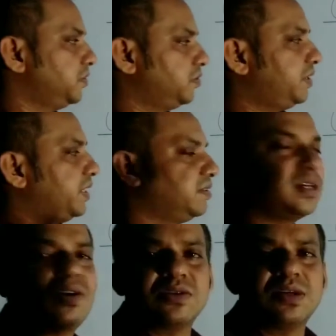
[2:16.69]
So that is the
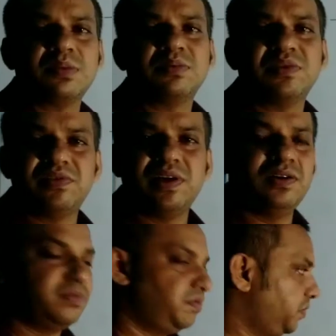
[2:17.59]
concept of the field
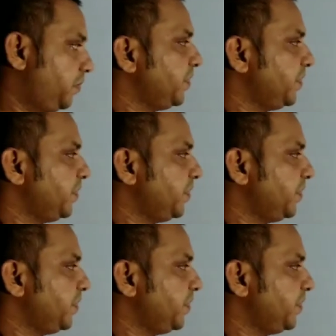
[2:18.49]
of view.